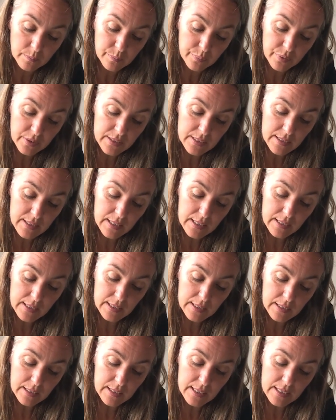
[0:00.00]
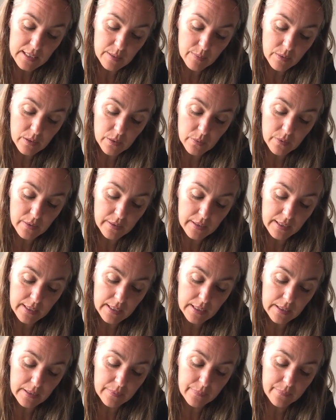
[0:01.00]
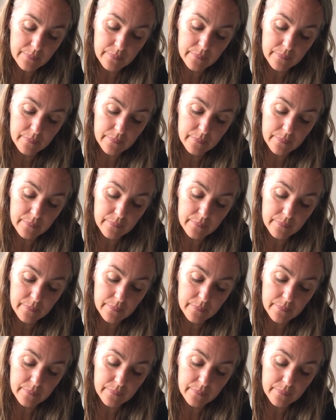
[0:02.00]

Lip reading: Press that in, get some glue on there.